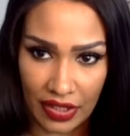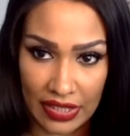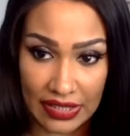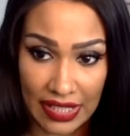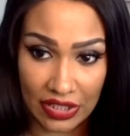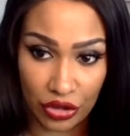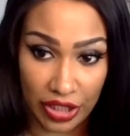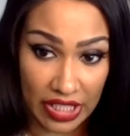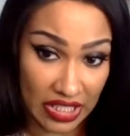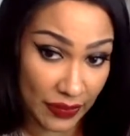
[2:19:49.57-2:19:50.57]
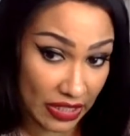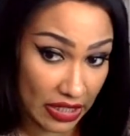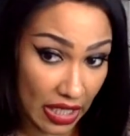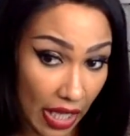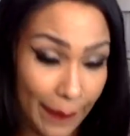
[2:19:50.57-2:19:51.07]
Is that your husband?
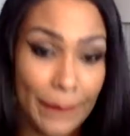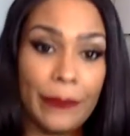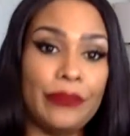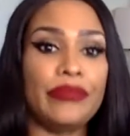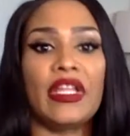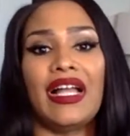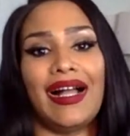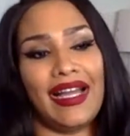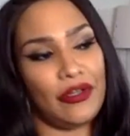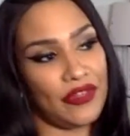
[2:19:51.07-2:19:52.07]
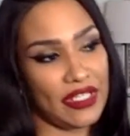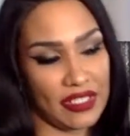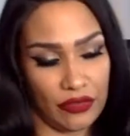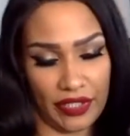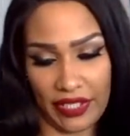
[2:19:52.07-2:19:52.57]
I don't think
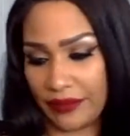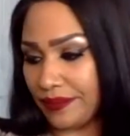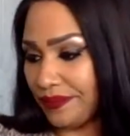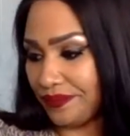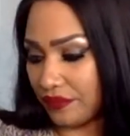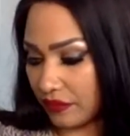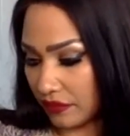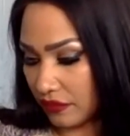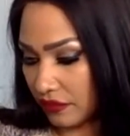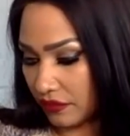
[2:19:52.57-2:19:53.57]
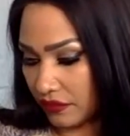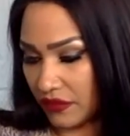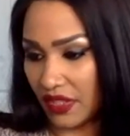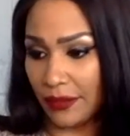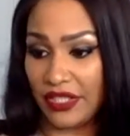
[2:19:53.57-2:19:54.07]
it's okay.
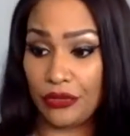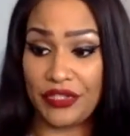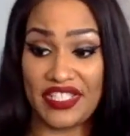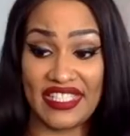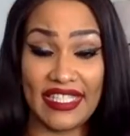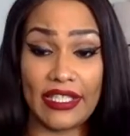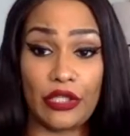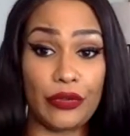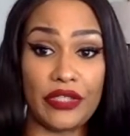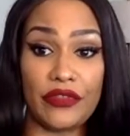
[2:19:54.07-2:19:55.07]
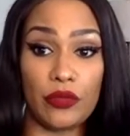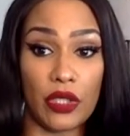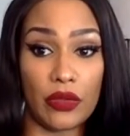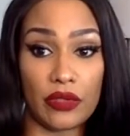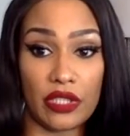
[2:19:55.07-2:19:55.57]
I mean, you could sneak and do it if you
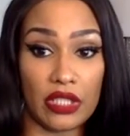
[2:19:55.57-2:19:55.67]
want.